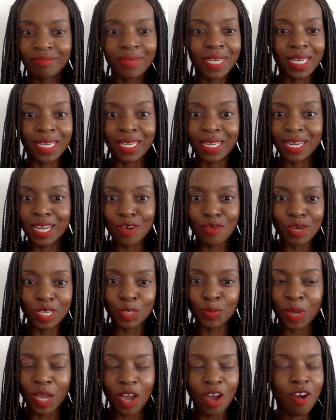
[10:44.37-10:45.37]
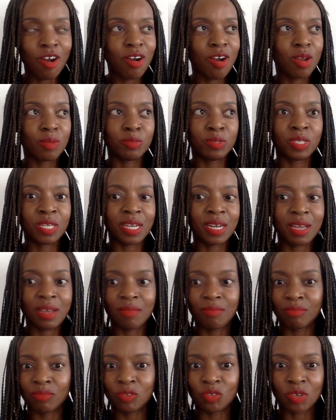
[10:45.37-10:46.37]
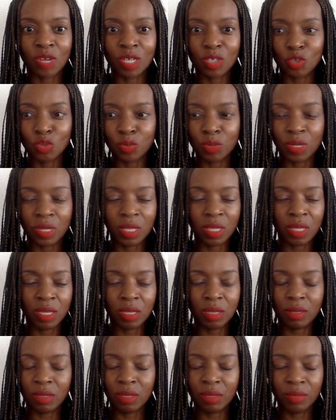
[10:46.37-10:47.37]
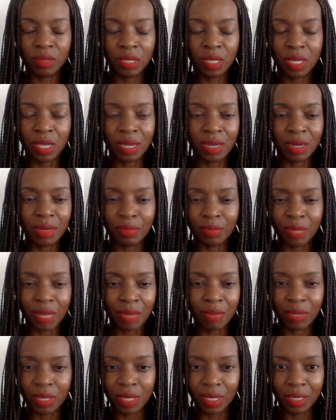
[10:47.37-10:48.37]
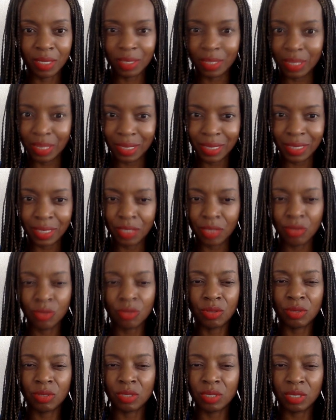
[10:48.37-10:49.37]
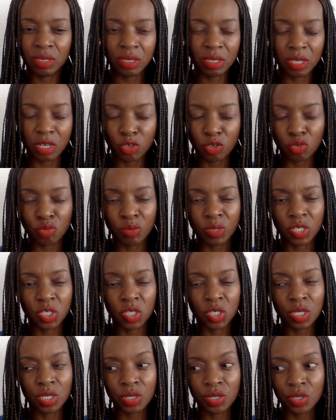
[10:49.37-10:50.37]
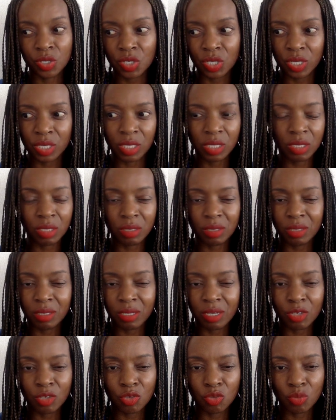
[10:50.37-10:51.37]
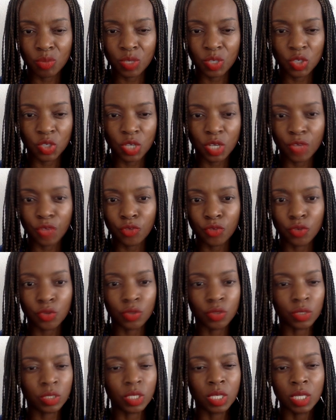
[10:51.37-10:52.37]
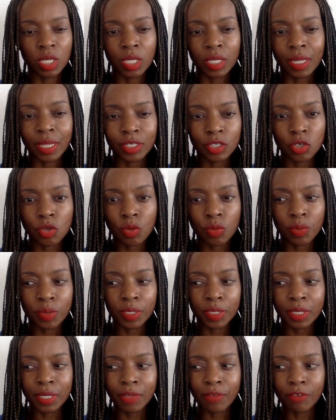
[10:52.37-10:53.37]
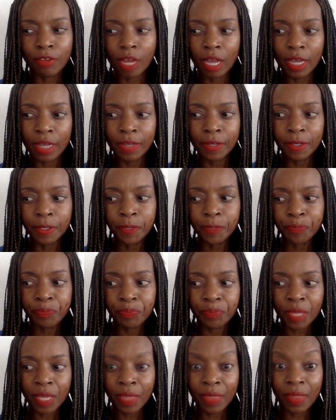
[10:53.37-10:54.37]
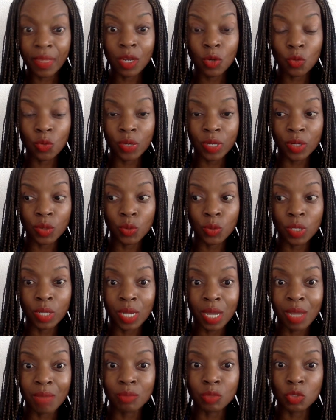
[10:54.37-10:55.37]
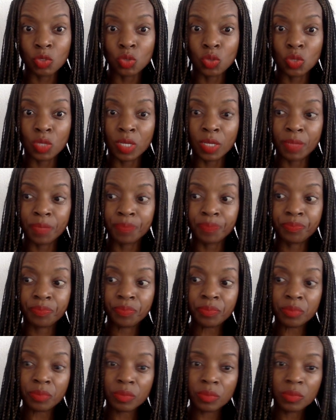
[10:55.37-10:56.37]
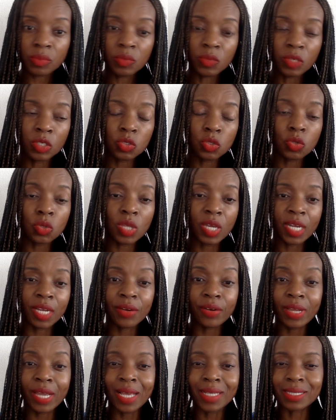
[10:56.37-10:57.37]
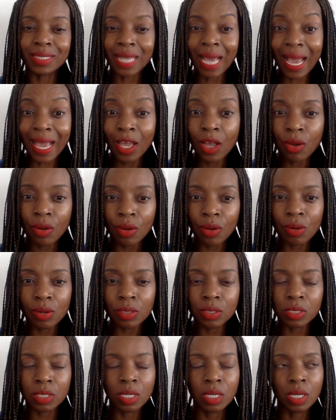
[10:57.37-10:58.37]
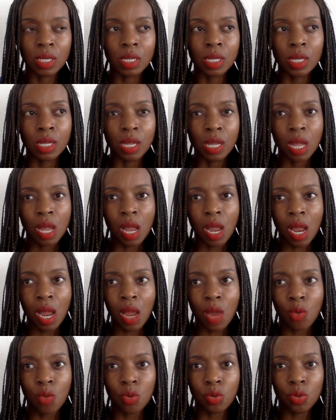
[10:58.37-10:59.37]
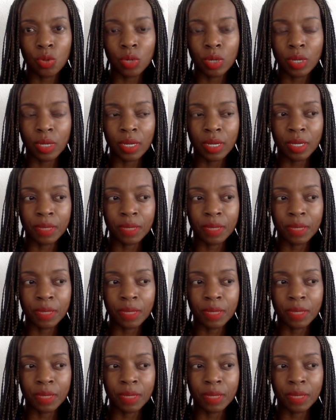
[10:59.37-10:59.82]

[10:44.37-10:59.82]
I cannot raise my arms. Then I'm trying to breathe in and breathe out. I'm getting dizzy. This is just too much energy. This is just too much effort. That's completely fine. And then when it will come to the Kriya cycles, I will